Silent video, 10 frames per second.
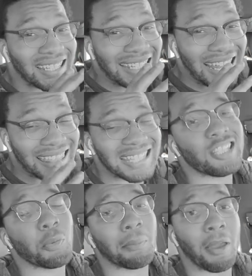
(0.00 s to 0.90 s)
Now, this
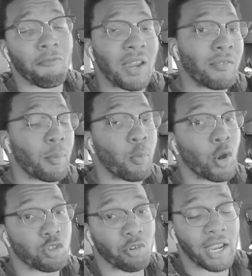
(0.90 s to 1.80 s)
is one of my favorite
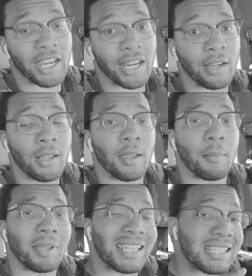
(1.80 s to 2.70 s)
points right here,
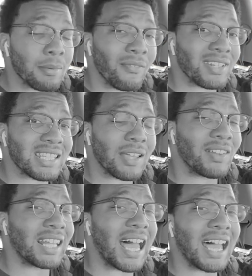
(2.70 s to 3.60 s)
because some of us have a
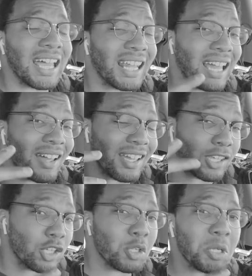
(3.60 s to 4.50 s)
lot, a, a
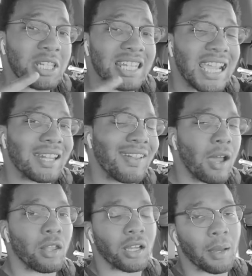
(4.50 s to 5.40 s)
huge negative
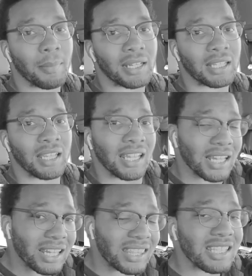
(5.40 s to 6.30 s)
outlook on money.
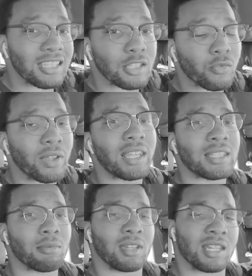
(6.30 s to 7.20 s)
Now, this is really
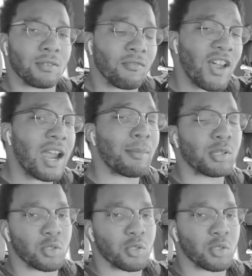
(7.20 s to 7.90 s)
something that's environmental.